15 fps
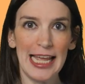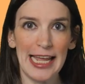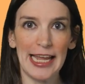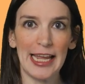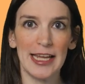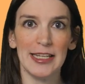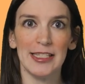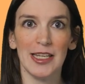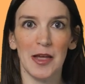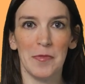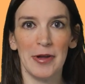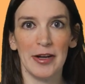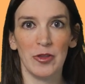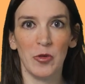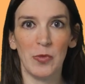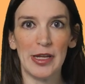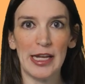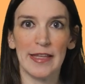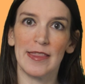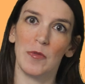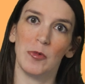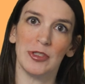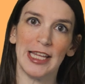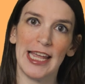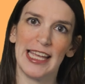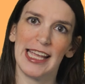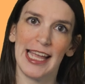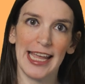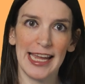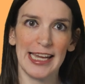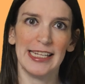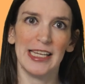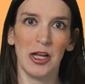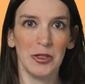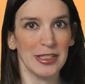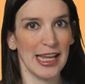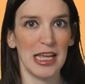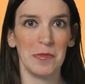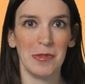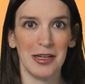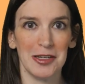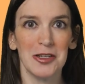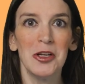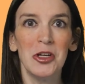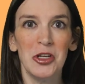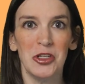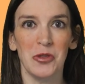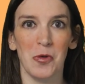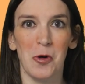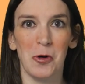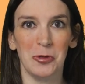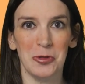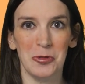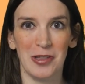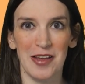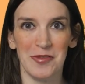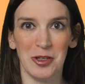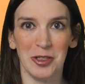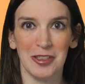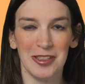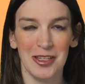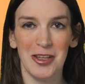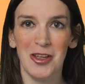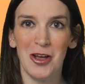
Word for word: and a pick of the week that will take handheld gaming to a whole new level.